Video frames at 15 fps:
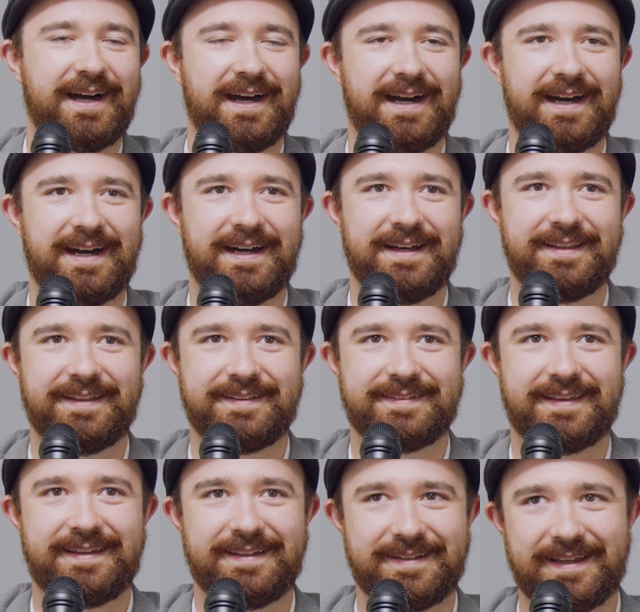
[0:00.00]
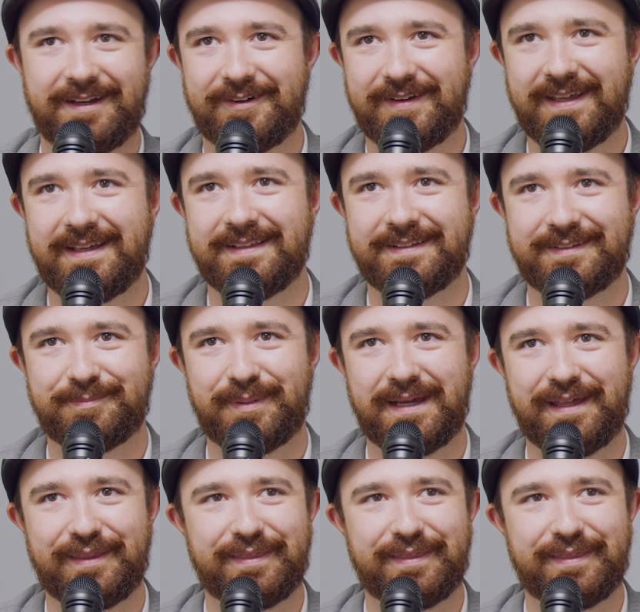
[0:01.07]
It's like, okay, let's buy a